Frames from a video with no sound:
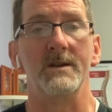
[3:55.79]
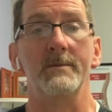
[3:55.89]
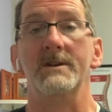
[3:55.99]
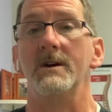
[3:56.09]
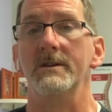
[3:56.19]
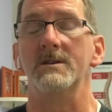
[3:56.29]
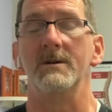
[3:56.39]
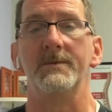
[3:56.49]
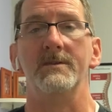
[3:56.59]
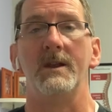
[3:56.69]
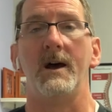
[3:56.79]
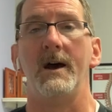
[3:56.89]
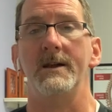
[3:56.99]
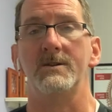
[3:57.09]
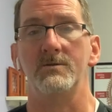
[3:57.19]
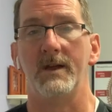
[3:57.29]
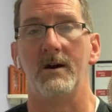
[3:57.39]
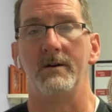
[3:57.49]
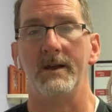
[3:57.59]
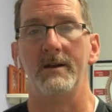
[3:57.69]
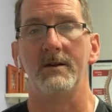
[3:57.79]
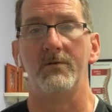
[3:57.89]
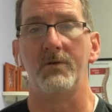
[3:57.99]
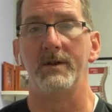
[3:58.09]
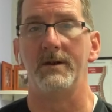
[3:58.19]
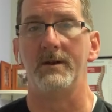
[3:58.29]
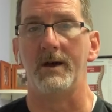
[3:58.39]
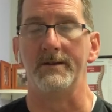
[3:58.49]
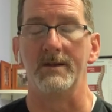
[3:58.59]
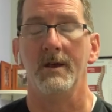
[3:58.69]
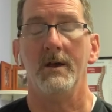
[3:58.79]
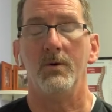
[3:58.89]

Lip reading: I'm going to tell you something that I do now every night.